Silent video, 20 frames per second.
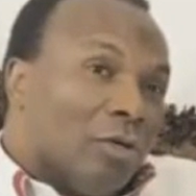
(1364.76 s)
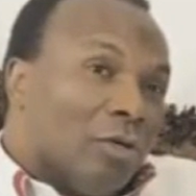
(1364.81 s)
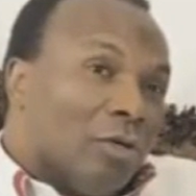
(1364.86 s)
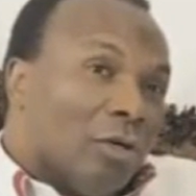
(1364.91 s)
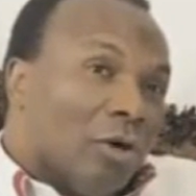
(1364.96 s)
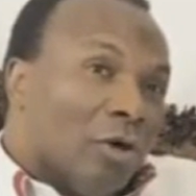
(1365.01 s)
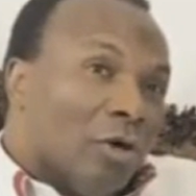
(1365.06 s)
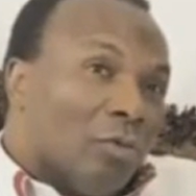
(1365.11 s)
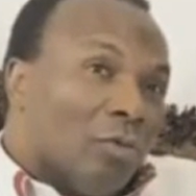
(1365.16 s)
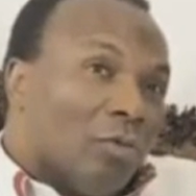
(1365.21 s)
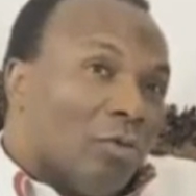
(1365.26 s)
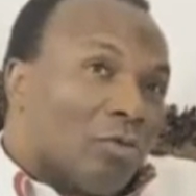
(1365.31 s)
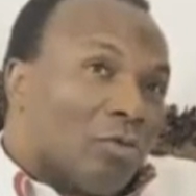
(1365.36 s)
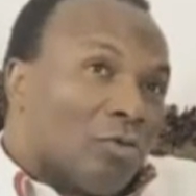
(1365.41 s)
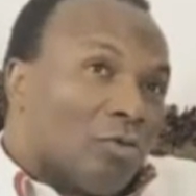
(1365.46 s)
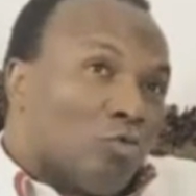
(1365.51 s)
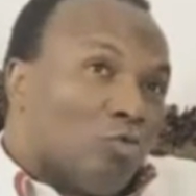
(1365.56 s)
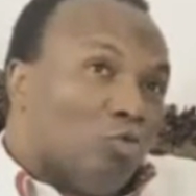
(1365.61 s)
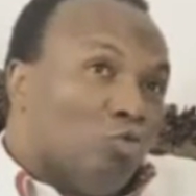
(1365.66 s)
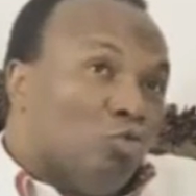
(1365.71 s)

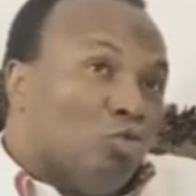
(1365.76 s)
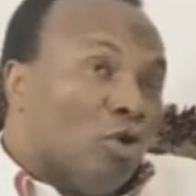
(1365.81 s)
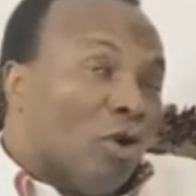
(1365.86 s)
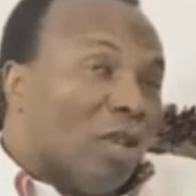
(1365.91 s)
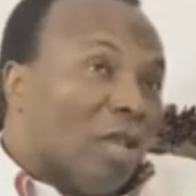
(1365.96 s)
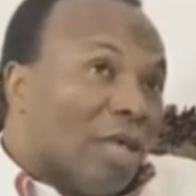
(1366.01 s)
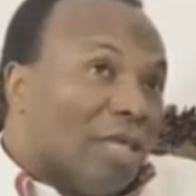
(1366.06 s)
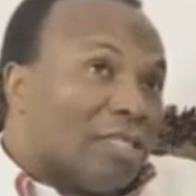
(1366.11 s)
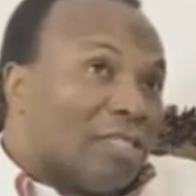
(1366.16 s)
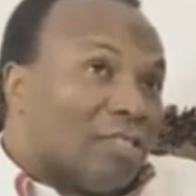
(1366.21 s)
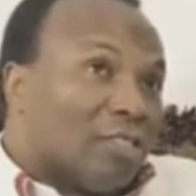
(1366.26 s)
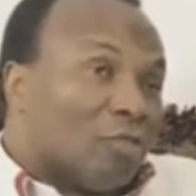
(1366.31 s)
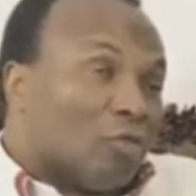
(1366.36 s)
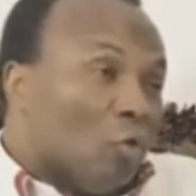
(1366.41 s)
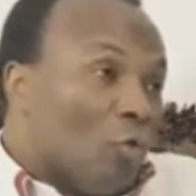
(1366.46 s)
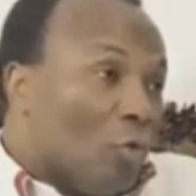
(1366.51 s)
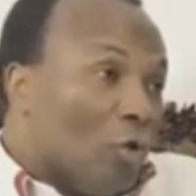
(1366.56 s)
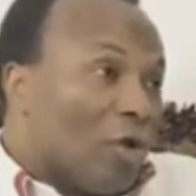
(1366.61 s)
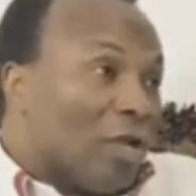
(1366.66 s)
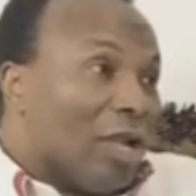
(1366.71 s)
almost $2 to
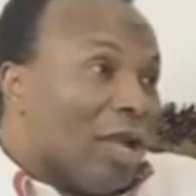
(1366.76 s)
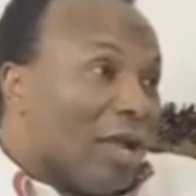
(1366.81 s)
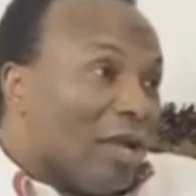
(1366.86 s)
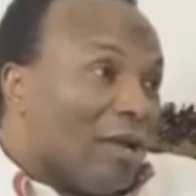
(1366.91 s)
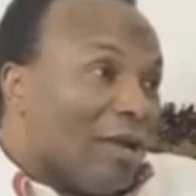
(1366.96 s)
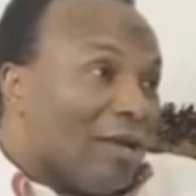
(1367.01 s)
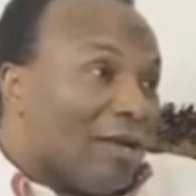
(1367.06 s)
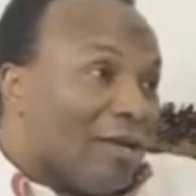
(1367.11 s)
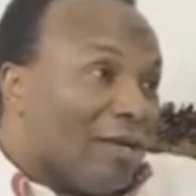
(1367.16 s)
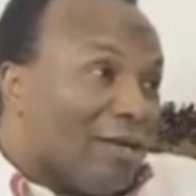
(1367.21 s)
$1.